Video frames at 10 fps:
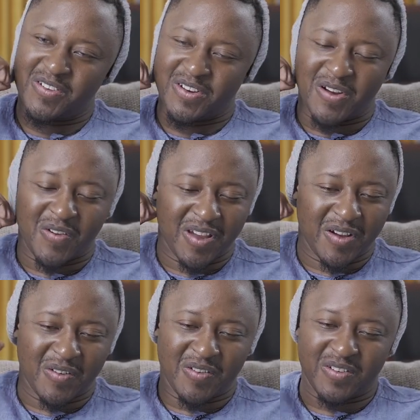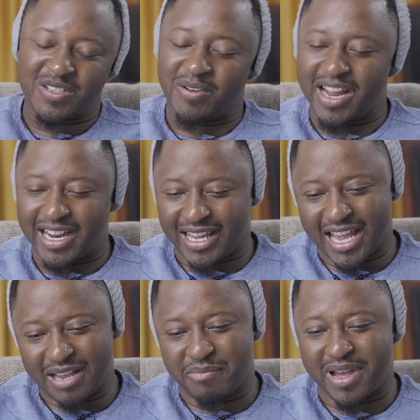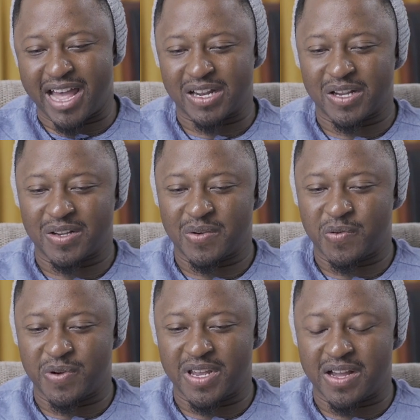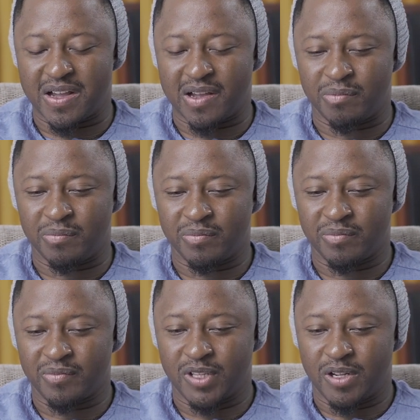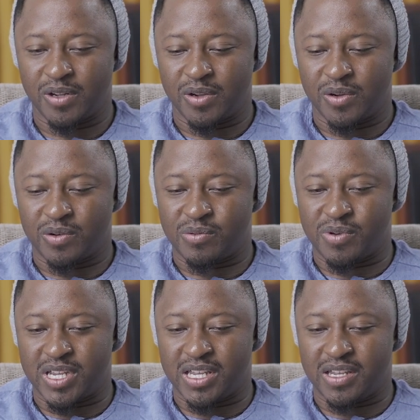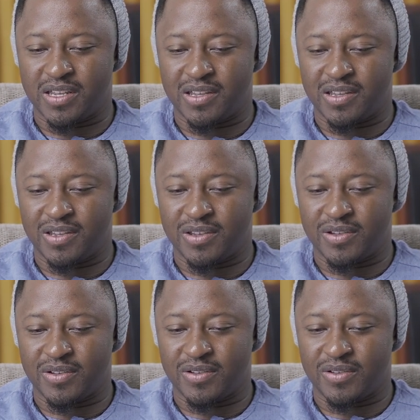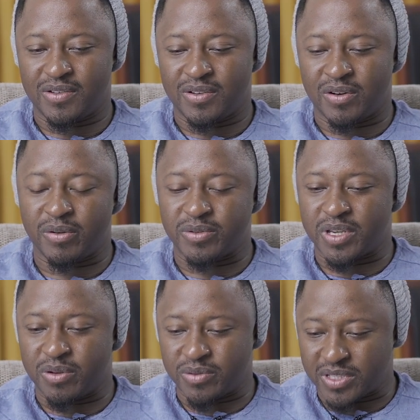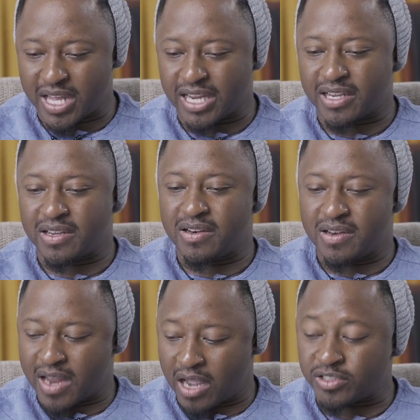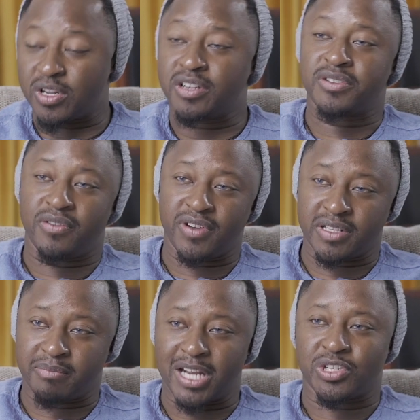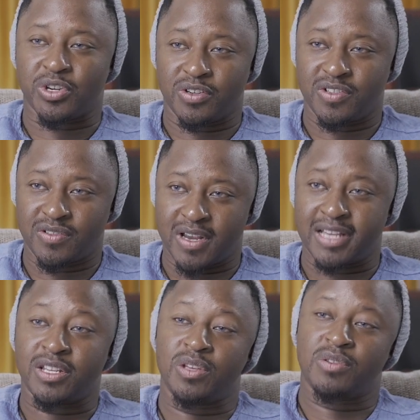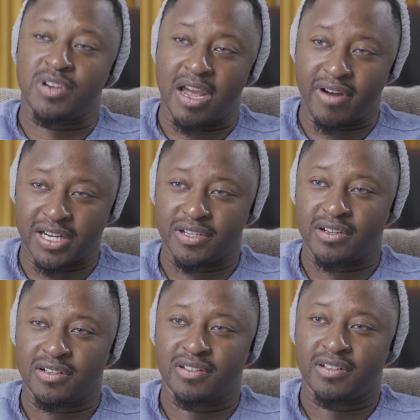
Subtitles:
you know, so when I came back, it was like, I started serving at my church as a youth director.